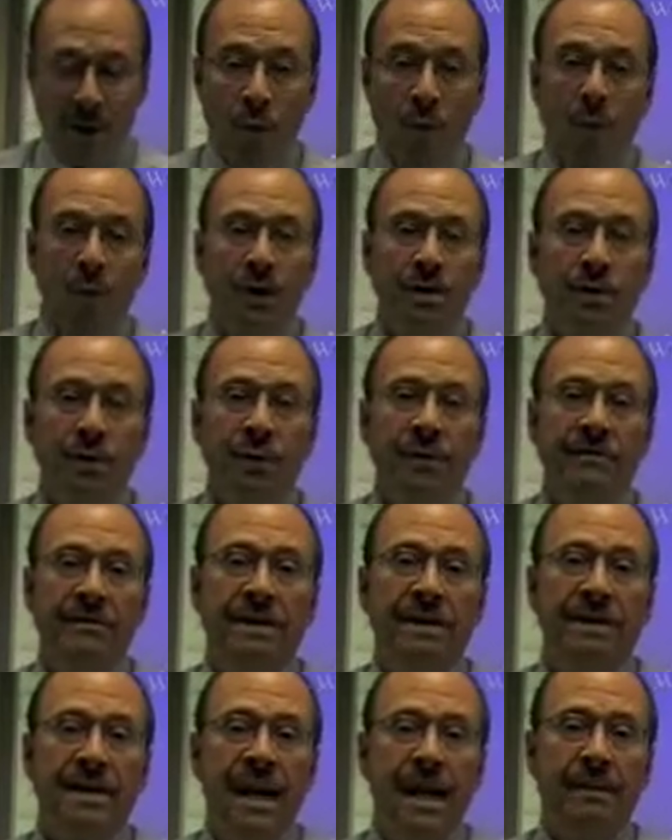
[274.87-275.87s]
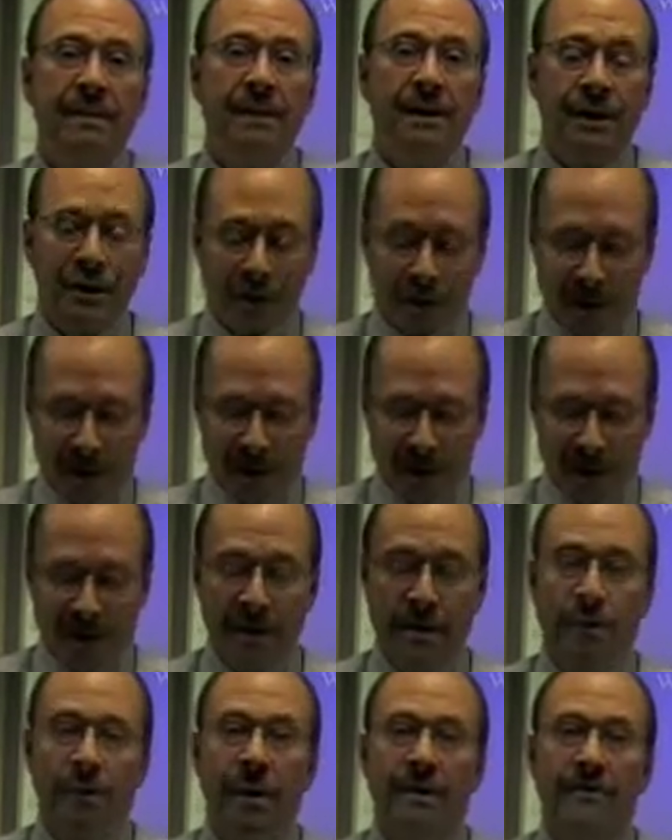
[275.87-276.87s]
Once we've established
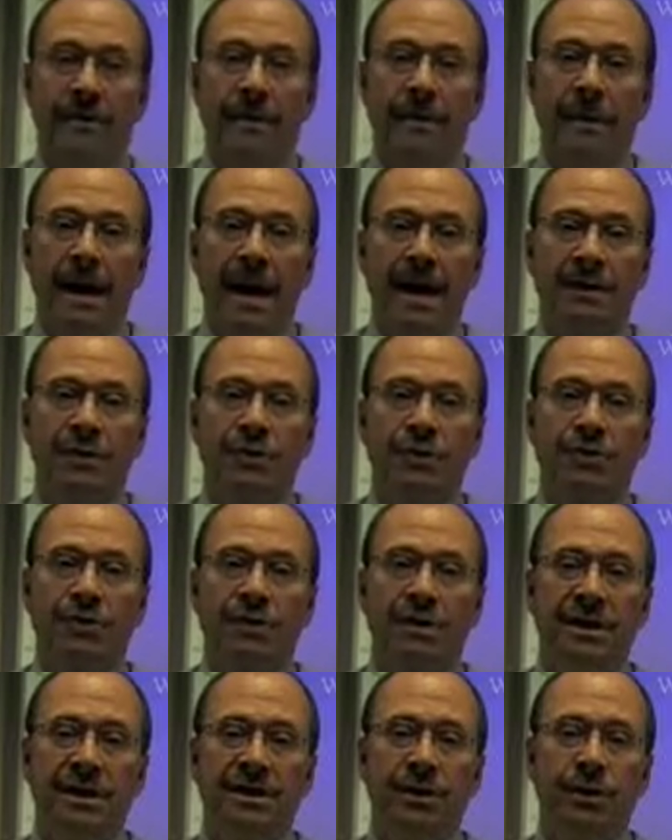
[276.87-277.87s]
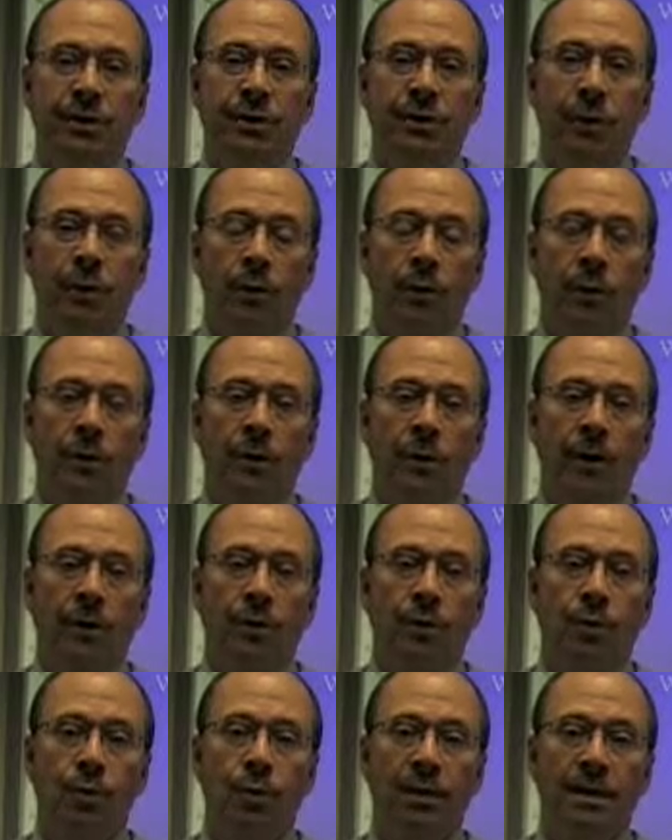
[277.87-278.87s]
that we have a master teacher, or we work
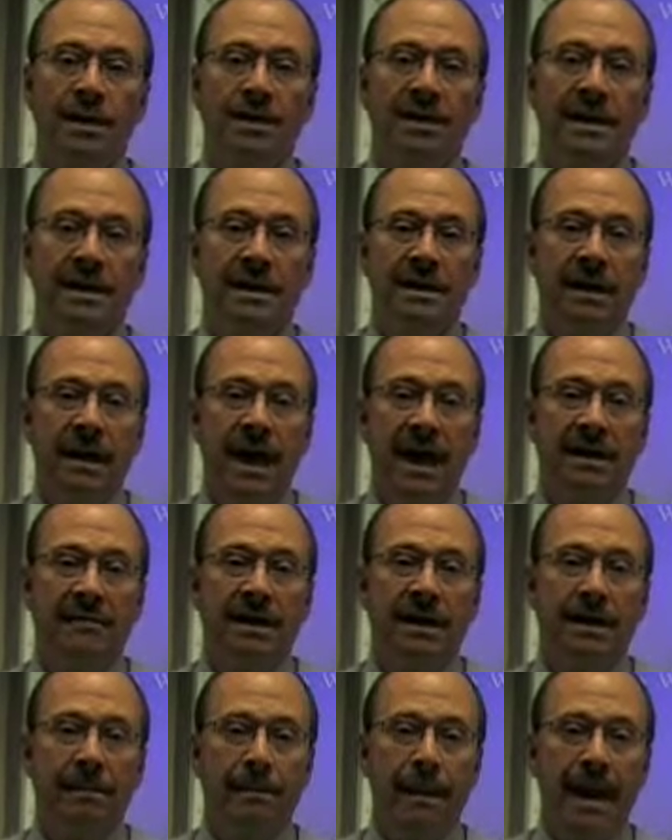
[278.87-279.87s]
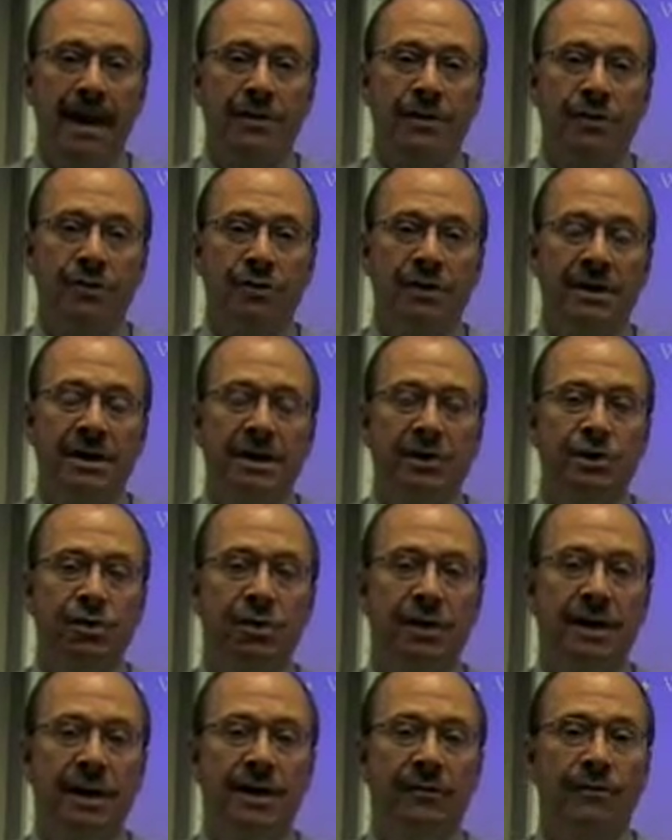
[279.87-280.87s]
towards having a master
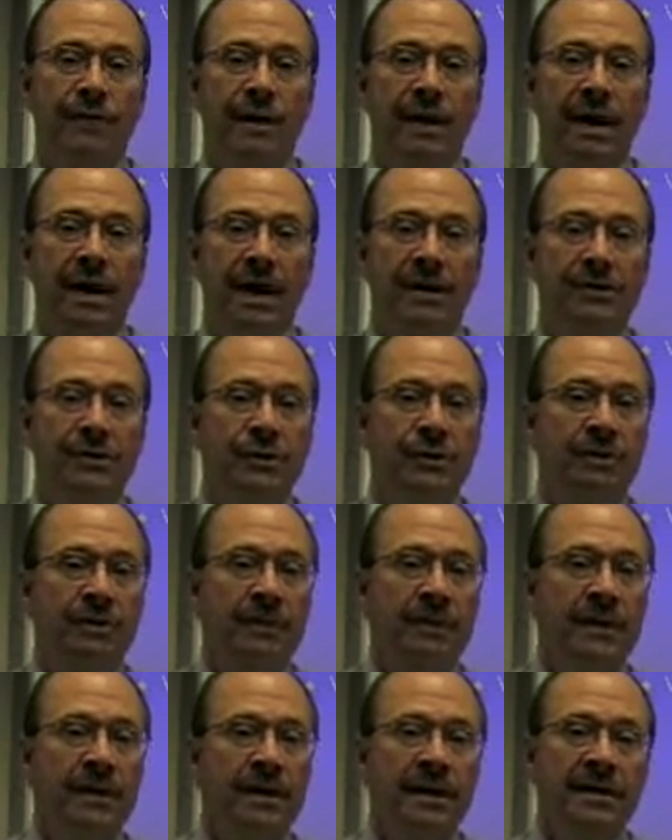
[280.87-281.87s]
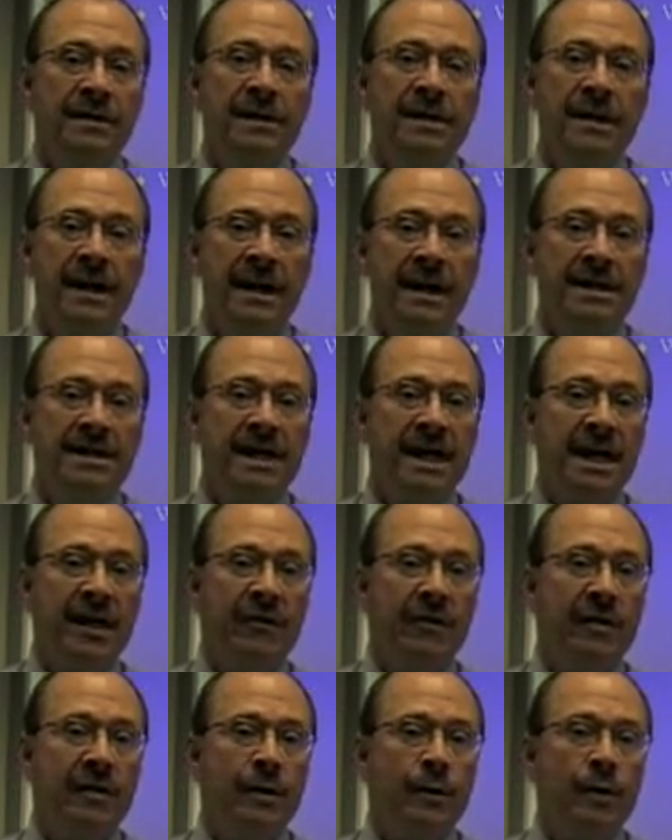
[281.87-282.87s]
teacher in every classroom, the next
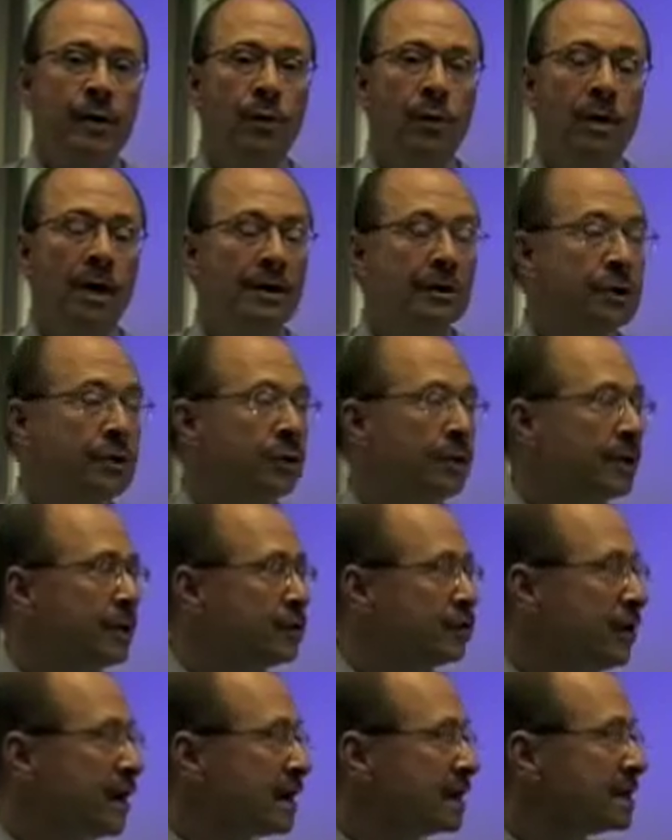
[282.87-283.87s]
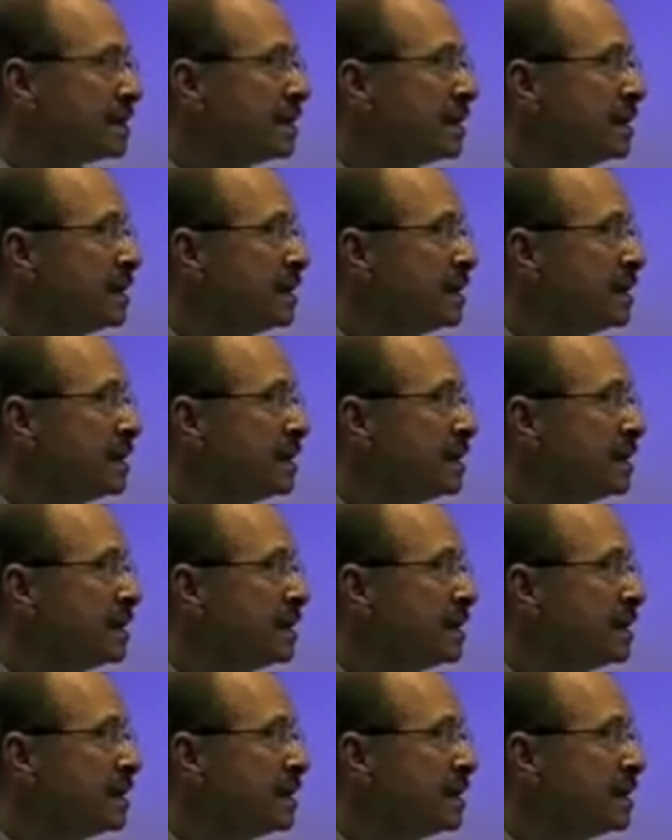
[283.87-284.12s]
area we want to address